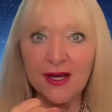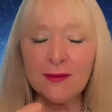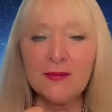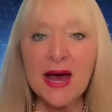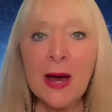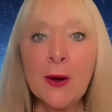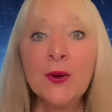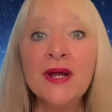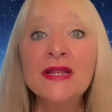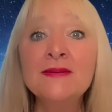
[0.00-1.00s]
and
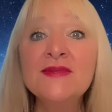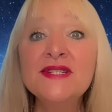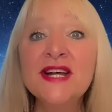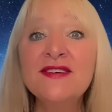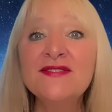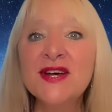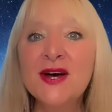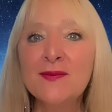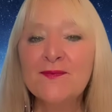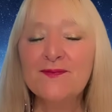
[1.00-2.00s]
powering themselves
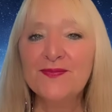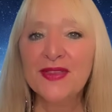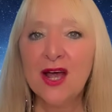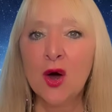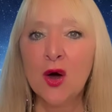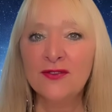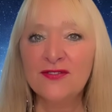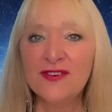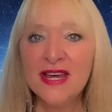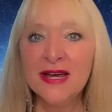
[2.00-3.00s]
up on
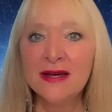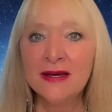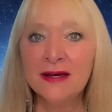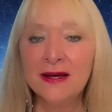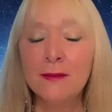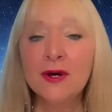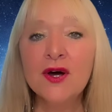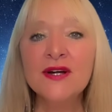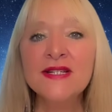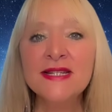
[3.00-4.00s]
fear,
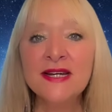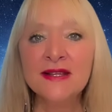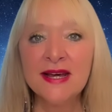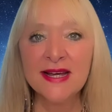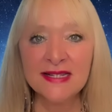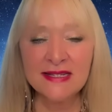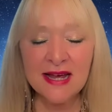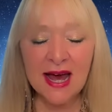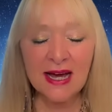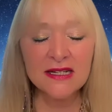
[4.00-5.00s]
because they are the
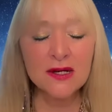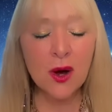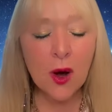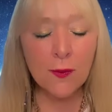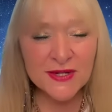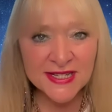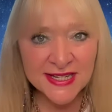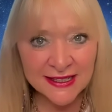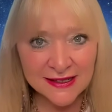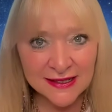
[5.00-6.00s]
exact
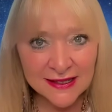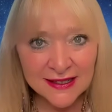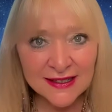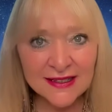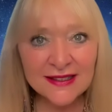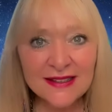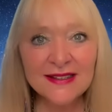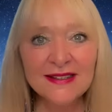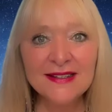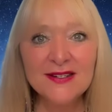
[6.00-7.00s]
opposite
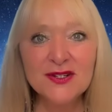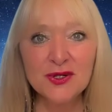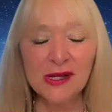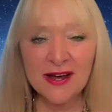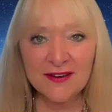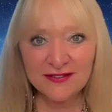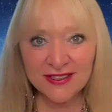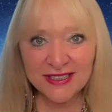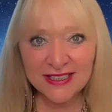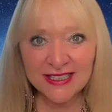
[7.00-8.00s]
to love.
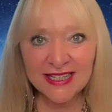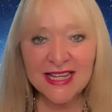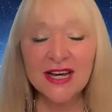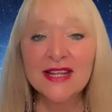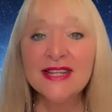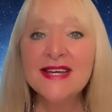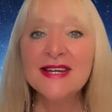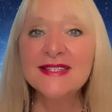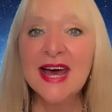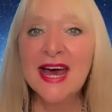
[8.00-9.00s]
They are the
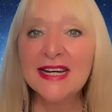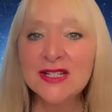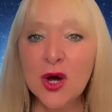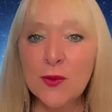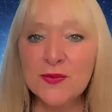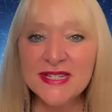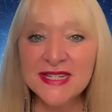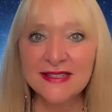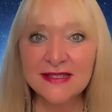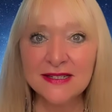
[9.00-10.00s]
exact
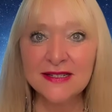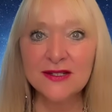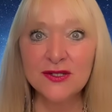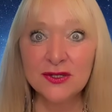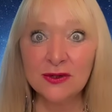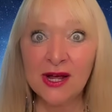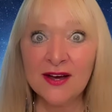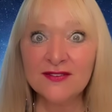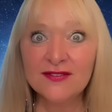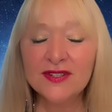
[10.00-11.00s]
opposite to
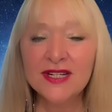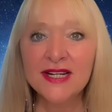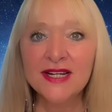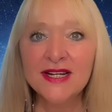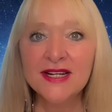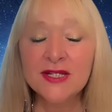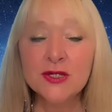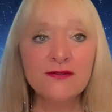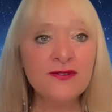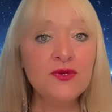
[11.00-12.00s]
love.
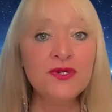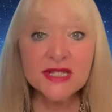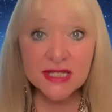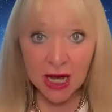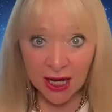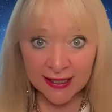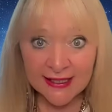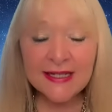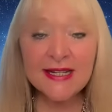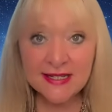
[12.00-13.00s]
So if you
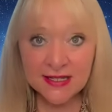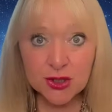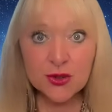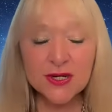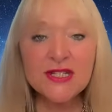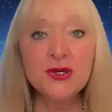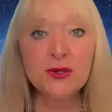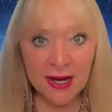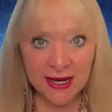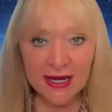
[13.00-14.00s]
decide, and it is a choice you
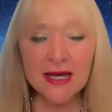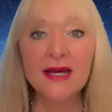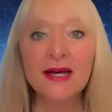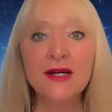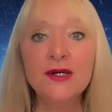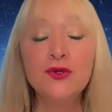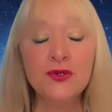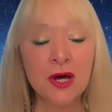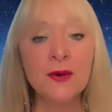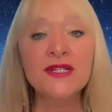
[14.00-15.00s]
make, to
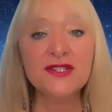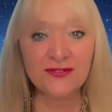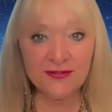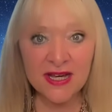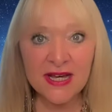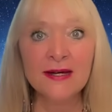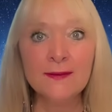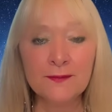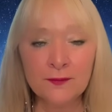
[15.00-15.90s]
go into fear,